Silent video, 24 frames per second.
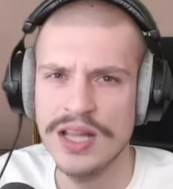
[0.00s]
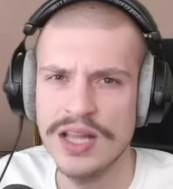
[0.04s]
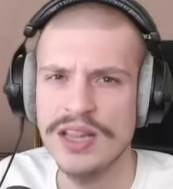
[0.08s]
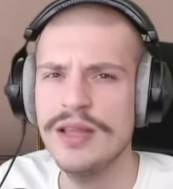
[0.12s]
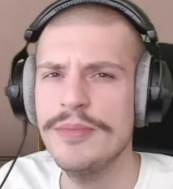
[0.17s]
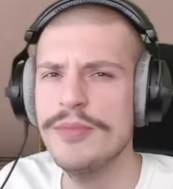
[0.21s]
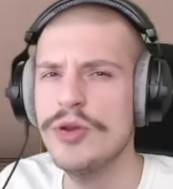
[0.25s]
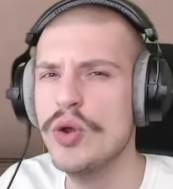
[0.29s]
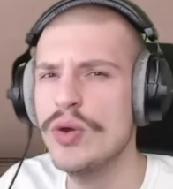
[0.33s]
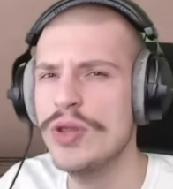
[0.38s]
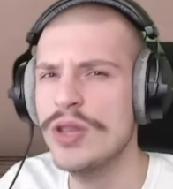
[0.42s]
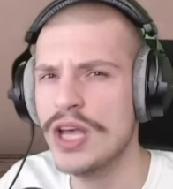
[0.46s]
Let
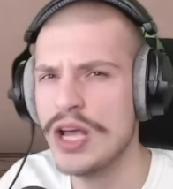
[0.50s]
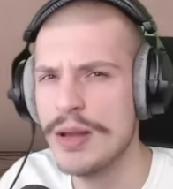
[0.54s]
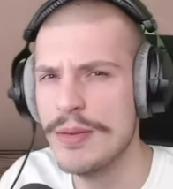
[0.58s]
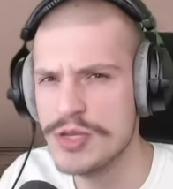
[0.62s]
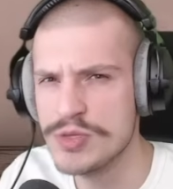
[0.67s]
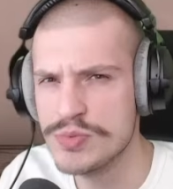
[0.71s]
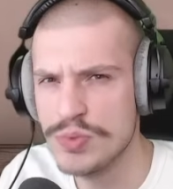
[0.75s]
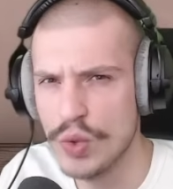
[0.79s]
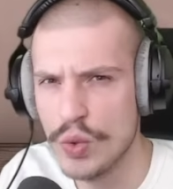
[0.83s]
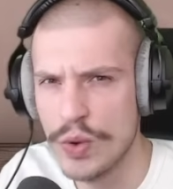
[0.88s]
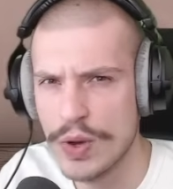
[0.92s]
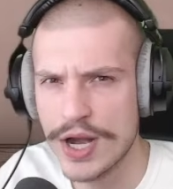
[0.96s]
me know in the comments
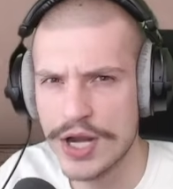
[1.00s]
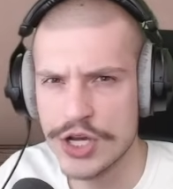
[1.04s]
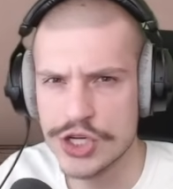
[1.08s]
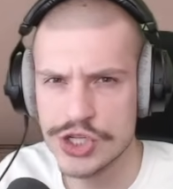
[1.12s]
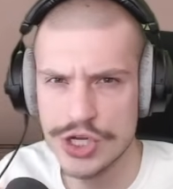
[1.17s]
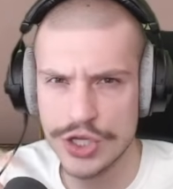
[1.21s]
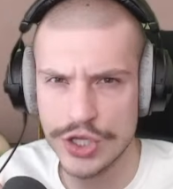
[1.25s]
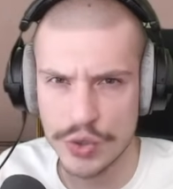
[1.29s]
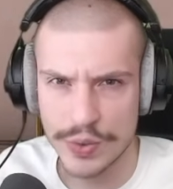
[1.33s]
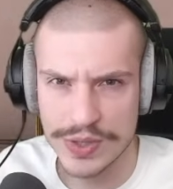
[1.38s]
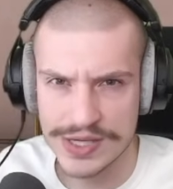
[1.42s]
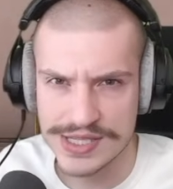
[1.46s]
below what I
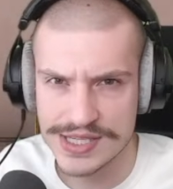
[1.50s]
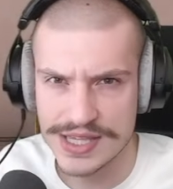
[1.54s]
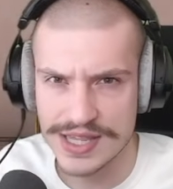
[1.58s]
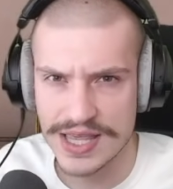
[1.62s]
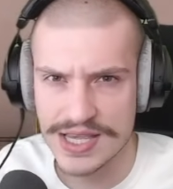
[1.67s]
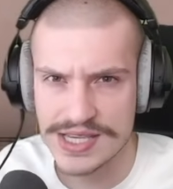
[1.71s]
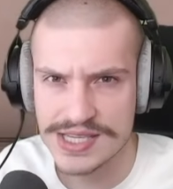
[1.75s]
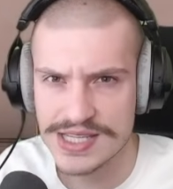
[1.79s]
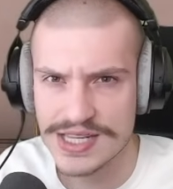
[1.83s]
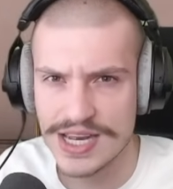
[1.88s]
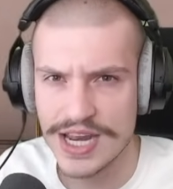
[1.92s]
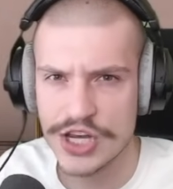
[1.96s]
should do as
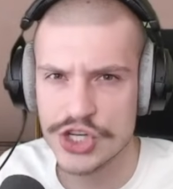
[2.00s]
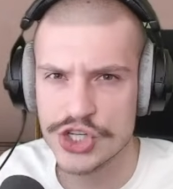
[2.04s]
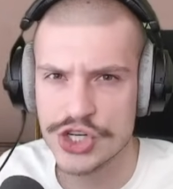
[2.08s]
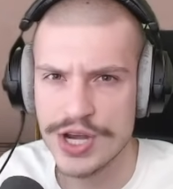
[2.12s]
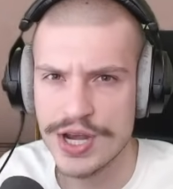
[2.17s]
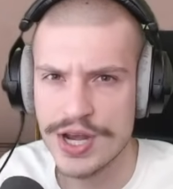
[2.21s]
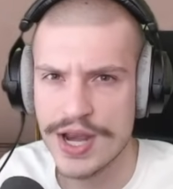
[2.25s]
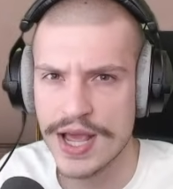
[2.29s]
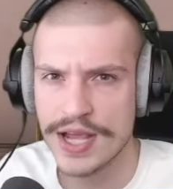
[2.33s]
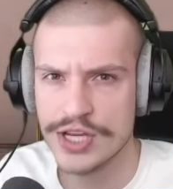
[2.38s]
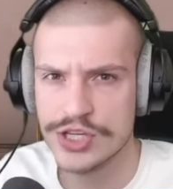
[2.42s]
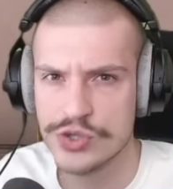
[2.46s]
this
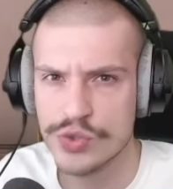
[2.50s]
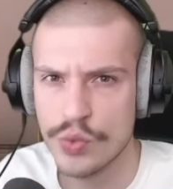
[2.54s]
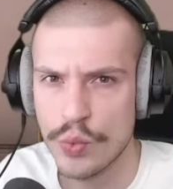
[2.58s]
nation next